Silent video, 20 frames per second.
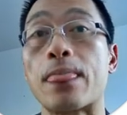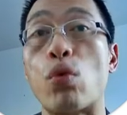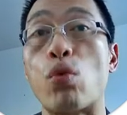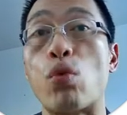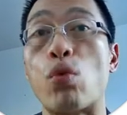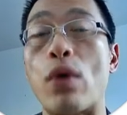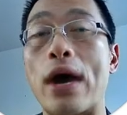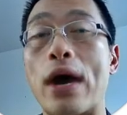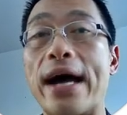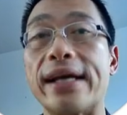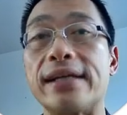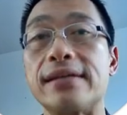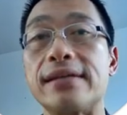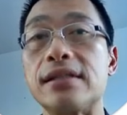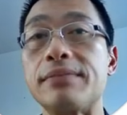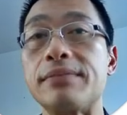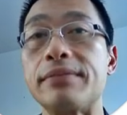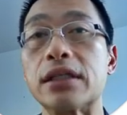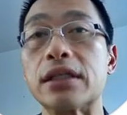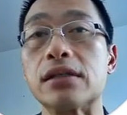Why is
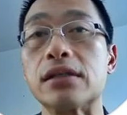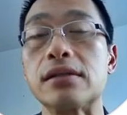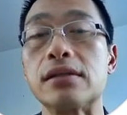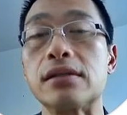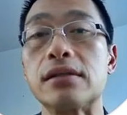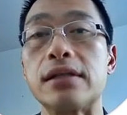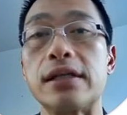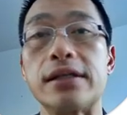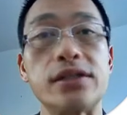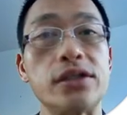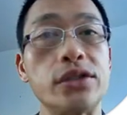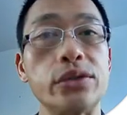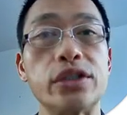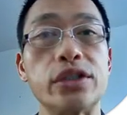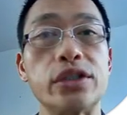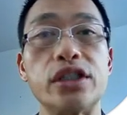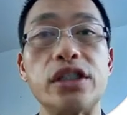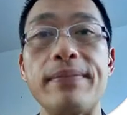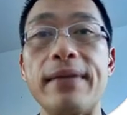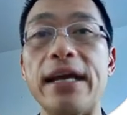it? Because there's
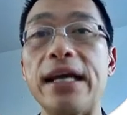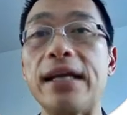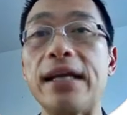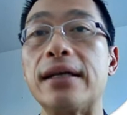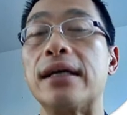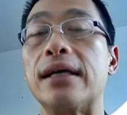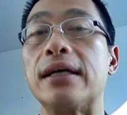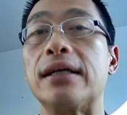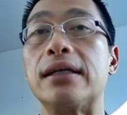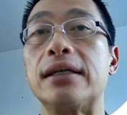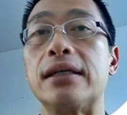huge demand.